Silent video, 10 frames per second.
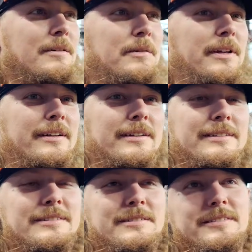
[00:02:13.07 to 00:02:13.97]
I mean,
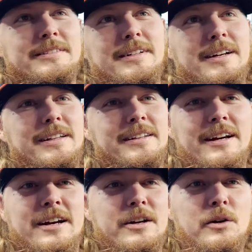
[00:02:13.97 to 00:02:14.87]
I think
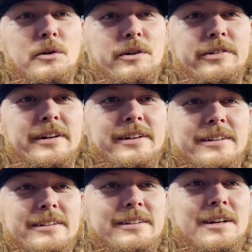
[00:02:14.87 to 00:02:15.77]
I got to go Griffey.
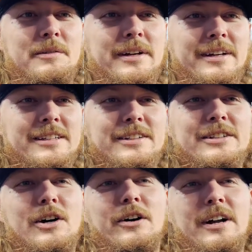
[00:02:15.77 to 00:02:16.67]
I mean,
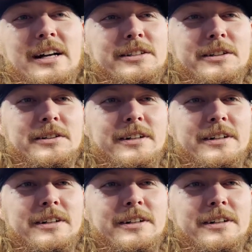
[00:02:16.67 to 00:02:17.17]
it's hard not to.